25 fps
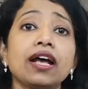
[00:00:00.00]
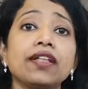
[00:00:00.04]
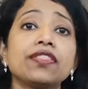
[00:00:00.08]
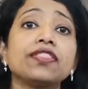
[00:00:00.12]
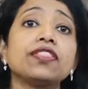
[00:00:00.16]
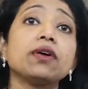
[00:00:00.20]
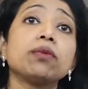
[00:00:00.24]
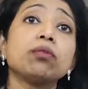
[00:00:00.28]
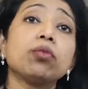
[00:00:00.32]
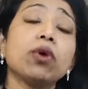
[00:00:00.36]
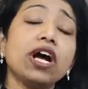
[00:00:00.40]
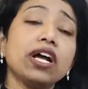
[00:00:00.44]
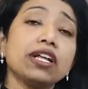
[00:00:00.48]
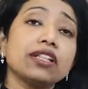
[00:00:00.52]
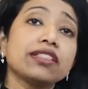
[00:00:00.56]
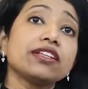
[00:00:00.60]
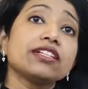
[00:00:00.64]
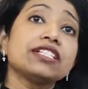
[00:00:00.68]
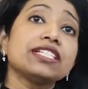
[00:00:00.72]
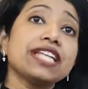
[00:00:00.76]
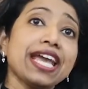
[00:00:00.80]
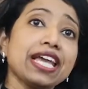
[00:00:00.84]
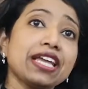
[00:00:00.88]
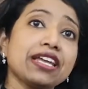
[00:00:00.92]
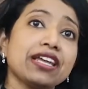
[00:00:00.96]
The, work, the
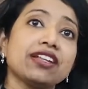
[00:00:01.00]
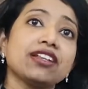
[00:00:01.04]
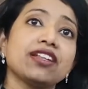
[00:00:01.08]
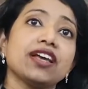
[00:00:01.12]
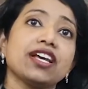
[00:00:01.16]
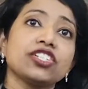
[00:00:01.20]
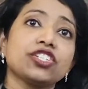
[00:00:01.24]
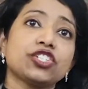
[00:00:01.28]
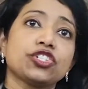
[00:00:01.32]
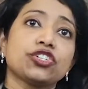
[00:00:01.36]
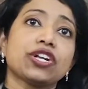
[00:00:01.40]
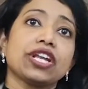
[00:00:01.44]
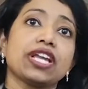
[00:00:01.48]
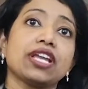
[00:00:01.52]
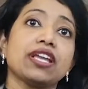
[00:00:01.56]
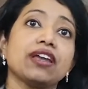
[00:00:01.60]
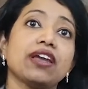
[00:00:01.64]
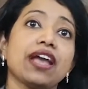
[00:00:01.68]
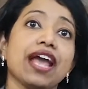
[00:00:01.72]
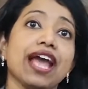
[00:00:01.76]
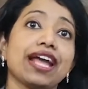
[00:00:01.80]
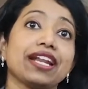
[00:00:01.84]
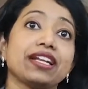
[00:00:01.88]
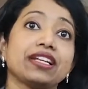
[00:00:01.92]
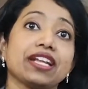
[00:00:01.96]
tech industry
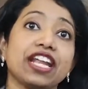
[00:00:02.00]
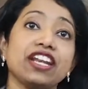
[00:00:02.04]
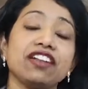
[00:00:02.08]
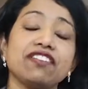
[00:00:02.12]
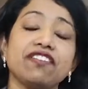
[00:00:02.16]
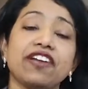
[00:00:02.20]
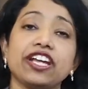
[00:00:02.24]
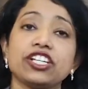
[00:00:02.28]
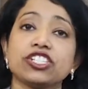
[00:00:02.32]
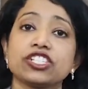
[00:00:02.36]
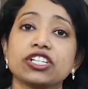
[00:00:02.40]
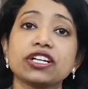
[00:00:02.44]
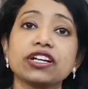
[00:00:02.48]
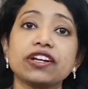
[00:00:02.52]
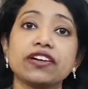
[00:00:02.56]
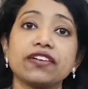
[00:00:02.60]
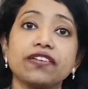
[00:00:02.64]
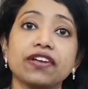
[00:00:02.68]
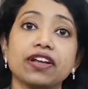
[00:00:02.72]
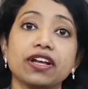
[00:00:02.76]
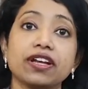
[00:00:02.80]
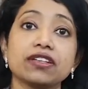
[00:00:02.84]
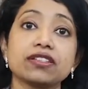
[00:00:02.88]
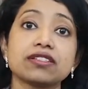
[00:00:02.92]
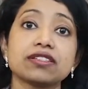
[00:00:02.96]
and innovation
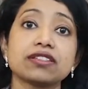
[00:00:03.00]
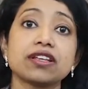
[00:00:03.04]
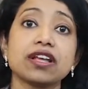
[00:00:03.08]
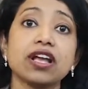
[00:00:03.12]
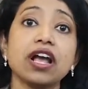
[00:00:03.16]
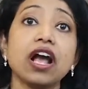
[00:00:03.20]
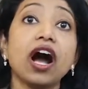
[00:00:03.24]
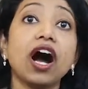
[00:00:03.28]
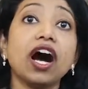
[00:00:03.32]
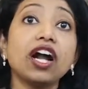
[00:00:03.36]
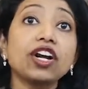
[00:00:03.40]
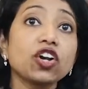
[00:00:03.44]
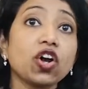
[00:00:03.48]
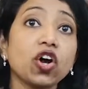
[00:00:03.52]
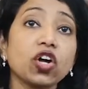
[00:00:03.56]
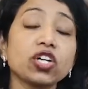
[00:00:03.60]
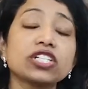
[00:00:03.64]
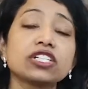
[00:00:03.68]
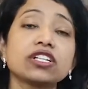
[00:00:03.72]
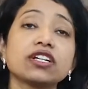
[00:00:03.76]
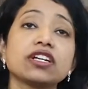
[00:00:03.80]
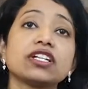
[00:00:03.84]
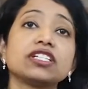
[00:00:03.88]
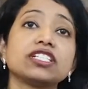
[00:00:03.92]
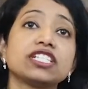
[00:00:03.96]
careers are
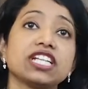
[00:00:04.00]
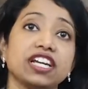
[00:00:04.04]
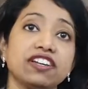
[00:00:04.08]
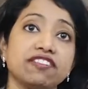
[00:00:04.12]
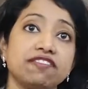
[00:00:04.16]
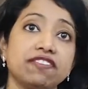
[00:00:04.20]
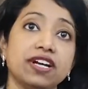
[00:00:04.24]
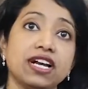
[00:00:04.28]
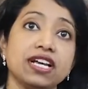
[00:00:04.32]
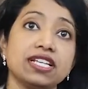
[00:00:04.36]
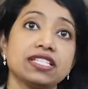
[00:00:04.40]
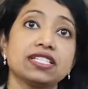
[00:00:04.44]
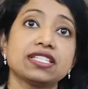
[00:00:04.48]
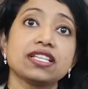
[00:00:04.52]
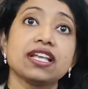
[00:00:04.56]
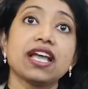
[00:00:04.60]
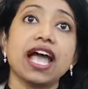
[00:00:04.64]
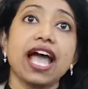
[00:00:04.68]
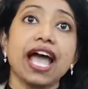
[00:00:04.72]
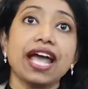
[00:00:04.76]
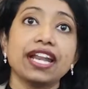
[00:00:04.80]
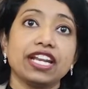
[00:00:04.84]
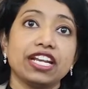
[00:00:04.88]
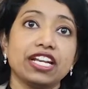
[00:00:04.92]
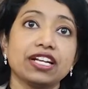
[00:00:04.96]
not diverse
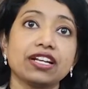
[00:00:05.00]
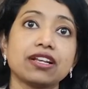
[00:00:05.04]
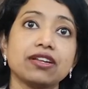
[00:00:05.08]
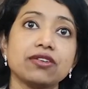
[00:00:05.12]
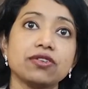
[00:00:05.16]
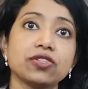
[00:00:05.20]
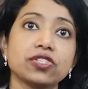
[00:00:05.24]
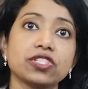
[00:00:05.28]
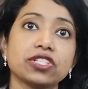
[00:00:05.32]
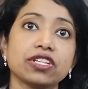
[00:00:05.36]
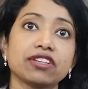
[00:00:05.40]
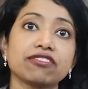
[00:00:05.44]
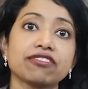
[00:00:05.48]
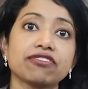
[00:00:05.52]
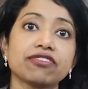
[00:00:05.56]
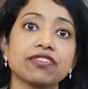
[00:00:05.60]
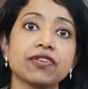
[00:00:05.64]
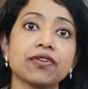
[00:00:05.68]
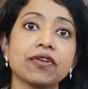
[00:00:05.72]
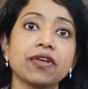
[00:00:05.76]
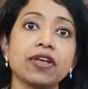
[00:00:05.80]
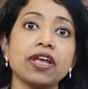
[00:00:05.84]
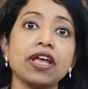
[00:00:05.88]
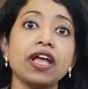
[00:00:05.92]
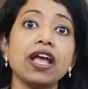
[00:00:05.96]
and inclusive.
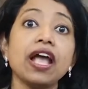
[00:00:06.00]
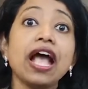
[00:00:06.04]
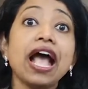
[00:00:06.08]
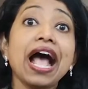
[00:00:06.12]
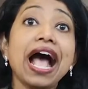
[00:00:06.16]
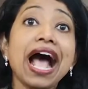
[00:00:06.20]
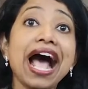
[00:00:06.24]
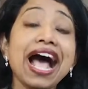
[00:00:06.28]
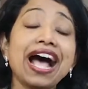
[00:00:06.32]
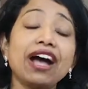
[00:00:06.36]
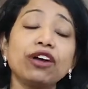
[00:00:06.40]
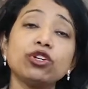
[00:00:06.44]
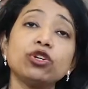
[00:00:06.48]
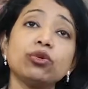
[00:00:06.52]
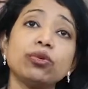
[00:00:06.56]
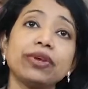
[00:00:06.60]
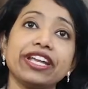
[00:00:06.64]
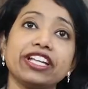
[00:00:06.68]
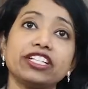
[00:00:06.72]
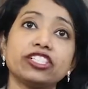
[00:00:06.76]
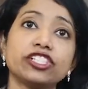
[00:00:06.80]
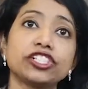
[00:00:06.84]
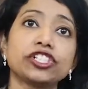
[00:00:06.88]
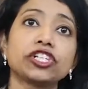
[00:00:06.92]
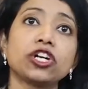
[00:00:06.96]
How do we
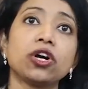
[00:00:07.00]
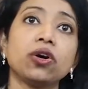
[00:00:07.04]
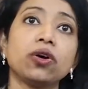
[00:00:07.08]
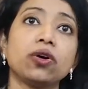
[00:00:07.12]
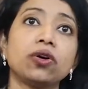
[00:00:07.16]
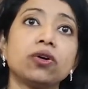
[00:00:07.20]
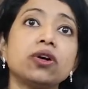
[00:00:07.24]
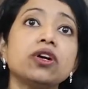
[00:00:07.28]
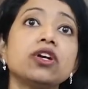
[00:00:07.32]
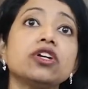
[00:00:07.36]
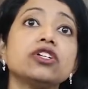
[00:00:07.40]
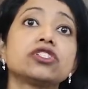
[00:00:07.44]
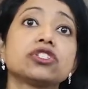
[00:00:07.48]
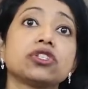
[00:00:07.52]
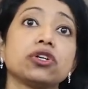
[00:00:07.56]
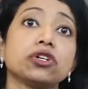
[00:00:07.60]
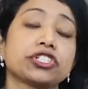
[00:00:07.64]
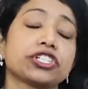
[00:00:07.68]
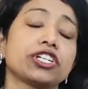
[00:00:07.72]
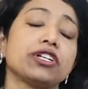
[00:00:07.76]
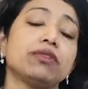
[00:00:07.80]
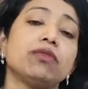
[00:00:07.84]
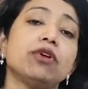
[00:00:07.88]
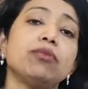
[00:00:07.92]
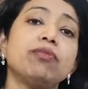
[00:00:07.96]
ensure
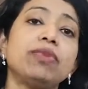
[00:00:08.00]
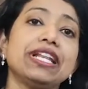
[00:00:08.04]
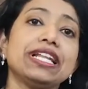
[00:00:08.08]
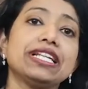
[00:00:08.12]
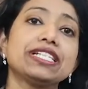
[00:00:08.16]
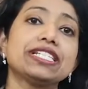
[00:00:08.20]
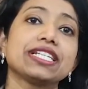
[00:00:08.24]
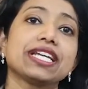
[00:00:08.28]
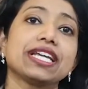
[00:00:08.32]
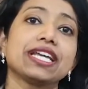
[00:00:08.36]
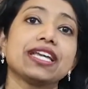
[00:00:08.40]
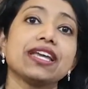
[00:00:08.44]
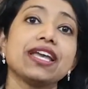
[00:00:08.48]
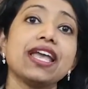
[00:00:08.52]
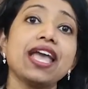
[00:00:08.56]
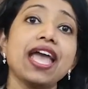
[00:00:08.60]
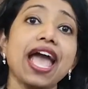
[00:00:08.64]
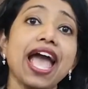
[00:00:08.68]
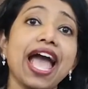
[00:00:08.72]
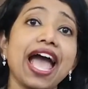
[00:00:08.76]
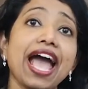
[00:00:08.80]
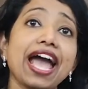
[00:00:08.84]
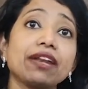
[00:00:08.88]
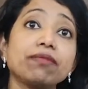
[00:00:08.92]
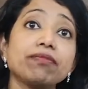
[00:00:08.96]
social mobility
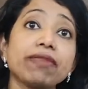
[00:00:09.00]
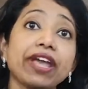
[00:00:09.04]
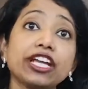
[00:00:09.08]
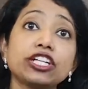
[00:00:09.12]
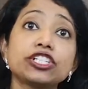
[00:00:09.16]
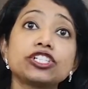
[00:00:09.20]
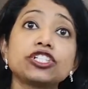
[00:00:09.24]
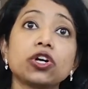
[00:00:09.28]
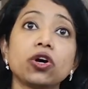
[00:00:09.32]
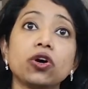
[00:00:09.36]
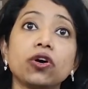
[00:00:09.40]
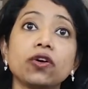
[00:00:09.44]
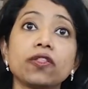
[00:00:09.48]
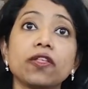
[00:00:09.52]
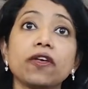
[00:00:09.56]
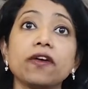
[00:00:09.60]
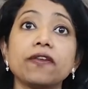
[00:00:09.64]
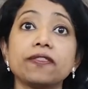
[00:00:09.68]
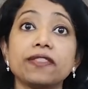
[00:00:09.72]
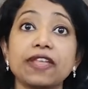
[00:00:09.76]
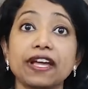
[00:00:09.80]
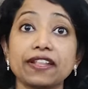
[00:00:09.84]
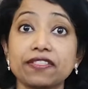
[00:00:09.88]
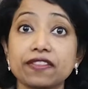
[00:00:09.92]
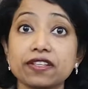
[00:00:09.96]
and make sure
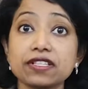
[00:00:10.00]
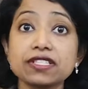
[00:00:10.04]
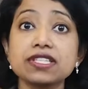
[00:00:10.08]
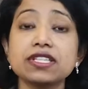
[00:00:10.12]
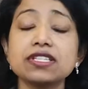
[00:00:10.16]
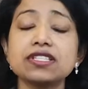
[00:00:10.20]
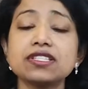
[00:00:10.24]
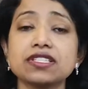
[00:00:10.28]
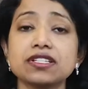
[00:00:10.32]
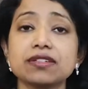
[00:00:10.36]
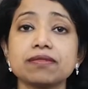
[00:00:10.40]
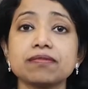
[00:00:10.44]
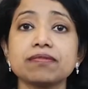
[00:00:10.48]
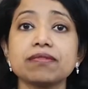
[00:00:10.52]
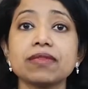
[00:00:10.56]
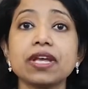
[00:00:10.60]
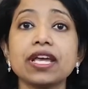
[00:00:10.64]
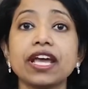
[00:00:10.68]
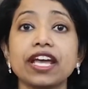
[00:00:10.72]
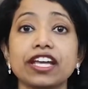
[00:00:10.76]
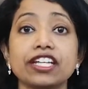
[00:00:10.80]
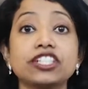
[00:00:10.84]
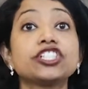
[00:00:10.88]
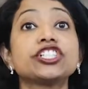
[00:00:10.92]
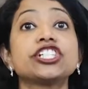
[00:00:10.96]
that the system
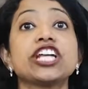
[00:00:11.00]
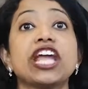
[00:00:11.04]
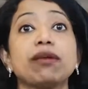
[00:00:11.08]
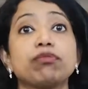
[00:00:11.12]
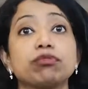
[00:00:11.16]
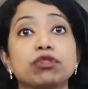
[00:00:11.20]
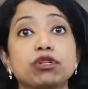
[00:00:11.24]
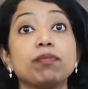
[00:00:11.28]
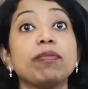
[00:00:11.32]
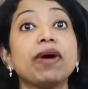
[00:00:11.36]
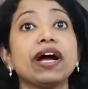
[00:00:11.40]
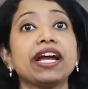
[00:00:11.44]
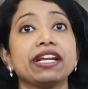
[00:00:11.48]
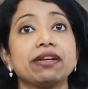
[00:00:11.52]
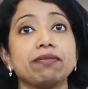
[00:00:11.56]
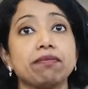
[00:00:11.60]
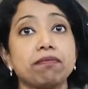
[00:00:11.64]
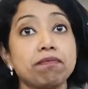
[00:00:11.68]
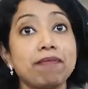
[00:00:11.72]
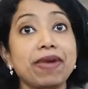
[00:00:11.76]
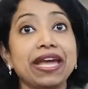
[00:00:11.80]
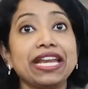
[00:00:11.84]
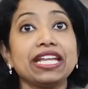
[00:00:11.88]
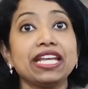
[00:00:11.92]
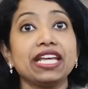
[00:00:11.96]
is shaped by
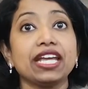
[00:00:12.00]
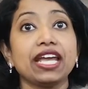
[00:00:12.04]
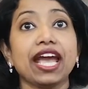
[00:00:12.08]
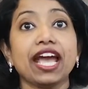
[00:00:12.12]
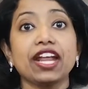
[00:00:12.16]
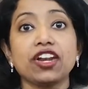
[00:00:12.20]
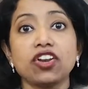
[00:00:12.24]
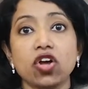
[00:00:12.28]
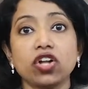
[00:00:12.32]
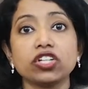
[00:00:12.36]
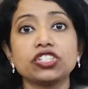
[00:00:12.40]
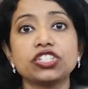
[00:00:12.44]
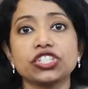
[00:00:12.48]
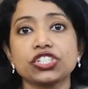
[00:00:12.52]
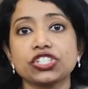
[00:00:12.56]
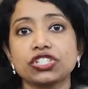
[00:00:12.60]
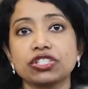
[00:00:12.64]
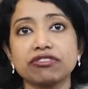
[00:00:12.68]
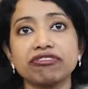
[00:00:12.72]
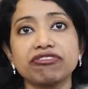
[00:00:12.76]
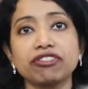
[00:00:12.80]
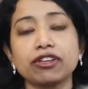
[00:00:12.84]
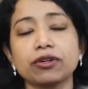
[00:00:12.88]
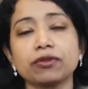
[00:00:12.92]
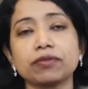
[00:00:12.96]
many and not just
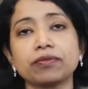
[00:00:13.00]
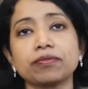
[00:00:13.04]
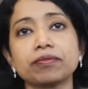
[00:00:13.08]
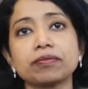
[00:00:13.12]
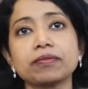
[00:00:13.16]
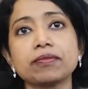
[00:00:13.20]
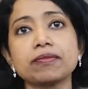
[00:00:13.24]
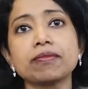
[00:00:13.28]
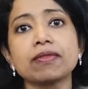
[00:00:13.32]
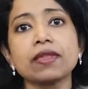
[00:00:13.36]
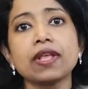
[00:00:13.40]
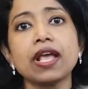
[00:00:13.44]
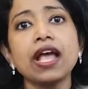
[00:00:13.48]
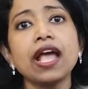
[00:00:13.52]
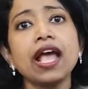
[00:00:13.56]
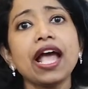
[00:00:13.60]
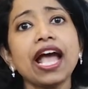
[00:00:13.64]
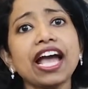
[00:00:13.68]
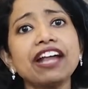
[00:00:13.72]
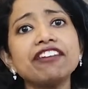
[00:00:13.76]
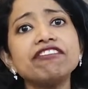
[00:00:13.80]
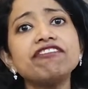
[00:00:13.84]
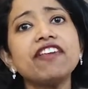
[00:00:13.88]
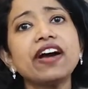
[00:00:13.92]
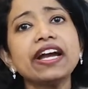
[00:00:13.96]
the few?
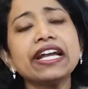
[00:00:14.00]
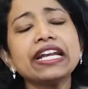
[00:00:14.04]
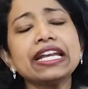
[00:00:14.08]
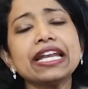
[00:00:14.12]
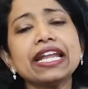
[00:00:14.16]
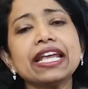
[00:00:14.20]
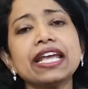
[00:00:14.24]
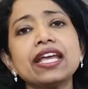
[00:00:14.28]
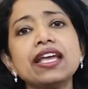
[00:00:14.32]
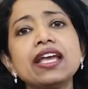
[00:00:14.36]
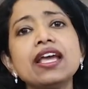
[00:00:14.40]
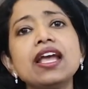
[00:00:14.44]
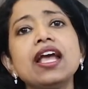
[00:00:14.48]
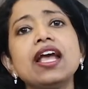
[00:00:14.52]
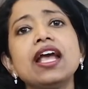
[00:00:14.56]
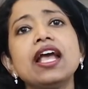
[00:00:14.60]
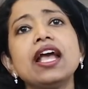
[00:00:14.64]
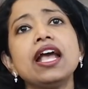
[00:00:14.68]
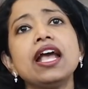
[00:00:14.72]
And finally,